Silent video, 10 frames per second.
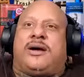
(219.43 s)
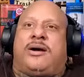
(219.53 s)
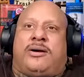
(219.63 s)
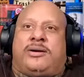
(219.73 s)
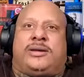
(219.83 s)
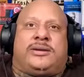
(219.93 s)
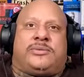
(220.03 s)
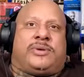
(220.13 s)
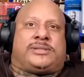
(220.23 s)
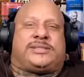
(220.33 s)
Oh,
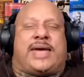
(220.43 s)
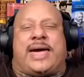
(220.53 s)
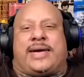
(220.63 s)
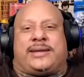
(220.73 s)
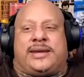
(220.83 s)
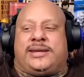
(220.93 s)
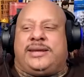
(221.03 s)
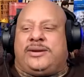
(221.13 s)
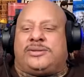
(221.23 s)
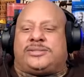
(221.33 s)
you, what's that? And
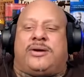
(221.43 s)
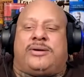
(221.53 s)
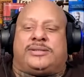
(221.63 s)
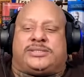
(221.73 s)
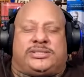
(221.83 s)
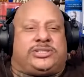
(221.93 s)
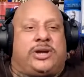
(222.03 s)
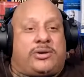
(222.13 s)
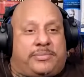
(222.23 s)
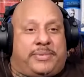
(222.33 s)
he goes, Oh, it's just
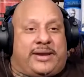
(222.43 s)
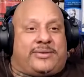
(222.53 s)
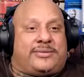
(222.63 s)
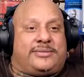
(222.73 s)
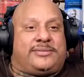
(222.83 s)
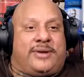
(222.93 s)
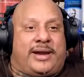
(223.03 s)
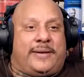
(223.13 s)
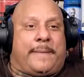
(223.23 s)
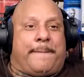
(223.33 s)
junk mail,
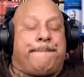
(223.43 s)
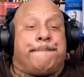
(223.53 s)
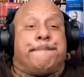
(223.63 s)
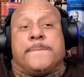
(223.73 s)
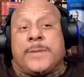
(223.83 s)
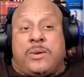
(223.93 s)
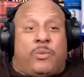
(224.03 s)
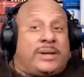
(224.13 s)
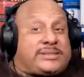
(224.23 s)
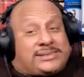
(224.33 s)
right? Mm-hmm.
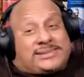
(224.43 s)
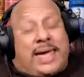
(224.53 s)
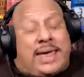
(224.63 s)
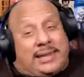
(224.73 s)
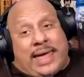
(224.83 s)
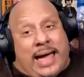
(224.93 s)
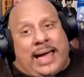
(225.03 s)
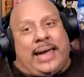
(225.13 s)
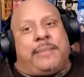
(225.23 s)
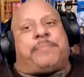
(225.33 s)
Which is not a
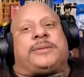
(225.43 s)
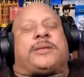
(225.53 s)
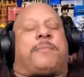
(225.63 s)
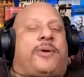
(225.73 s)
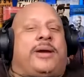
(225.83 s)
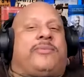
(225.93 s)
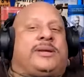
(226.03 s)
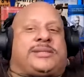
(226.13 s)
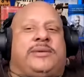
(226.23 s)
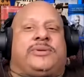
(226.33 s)
lie, but the point
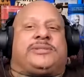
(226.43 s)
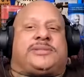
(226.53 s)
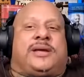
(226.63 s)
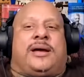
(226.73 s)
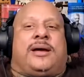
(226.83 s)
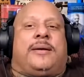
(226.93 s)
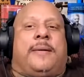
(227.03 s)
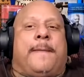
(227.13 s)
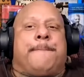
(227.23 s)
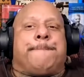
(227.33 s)
was he was uh,
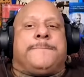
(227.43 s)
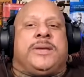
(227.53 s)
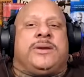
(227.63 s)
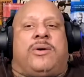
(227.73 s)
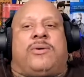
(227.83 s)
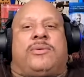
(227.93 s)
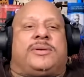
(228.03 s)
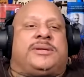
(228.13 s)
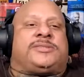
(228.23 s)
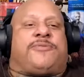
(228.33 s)
you know,
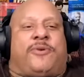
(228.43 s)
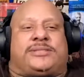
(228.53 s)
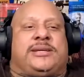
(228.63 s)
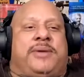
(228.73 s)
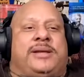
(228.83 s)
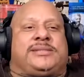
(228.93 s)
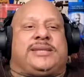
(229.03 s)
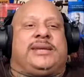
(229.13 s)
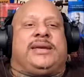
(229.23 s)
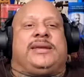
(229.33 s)
it's 14 months
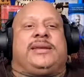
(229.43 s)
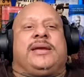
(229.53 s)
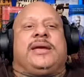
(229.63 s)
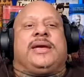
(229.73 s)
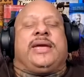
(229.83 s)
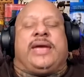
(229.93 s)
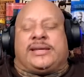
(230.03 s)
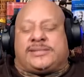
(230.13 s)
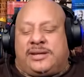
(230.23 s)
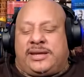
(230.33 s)
in it. He
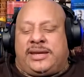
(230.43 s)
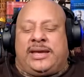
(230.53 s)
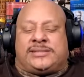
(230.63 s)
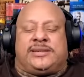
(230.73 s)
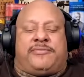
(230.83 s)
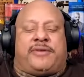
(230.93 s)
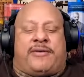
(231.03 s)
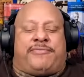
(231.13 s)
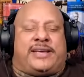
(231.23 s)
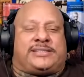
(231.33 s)
has a he has an,
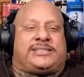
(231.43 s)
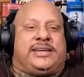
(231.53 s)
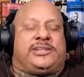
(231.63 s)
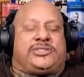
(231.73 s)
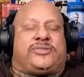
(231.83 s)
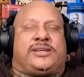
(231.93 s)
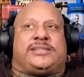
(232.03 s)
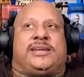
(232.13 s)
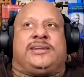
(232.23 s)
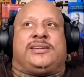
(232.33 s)
a vested
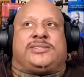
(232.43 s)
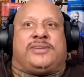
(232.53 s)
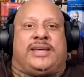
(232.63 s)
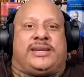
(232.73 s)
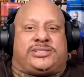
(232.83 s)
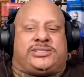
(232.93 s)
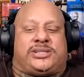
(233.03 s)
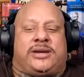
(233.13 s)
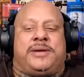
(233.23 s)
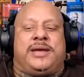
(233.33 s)
interest in this
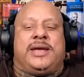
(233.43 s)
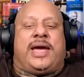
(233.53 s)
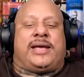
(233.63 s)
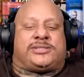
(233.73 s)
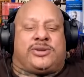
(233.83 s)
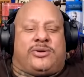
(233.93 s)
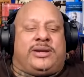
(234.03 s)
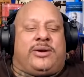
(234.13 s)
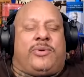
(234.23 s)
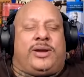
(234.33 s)
relationship. And so
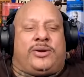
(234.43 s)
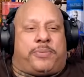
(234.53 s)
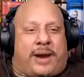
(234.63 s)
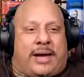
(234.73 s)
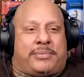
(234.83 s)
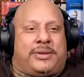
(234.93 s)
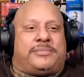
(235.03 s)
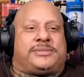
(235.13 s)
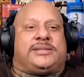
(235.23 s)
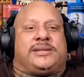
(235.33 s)
he don't want no
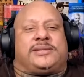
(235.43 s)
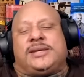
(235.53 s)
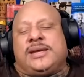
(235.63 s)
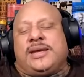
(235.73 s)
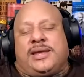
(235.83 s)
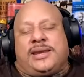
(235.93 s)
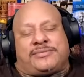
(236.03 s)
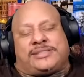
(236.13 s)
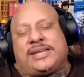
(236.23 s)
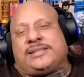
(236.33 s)
problems in this. And
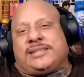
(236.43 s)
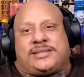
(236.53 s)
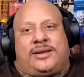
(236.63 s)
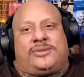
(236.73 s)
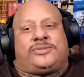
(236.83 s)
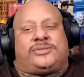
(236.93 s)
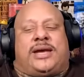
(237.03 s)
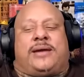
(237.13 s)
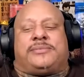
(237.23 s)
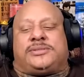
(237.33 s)
I've said this a hundred
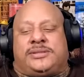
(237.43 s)
times.